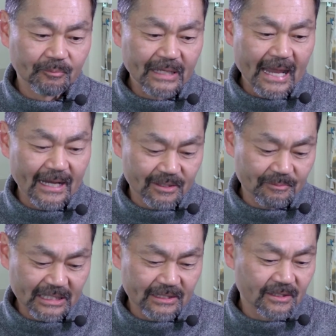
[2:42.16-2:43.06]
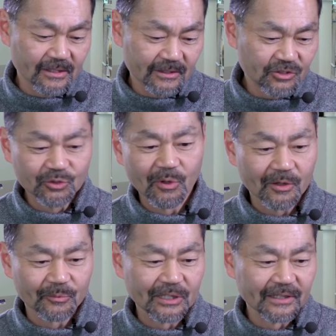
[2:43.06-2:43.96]
began to meet
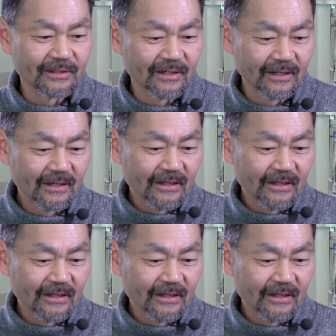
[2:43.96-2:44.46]
two-on-one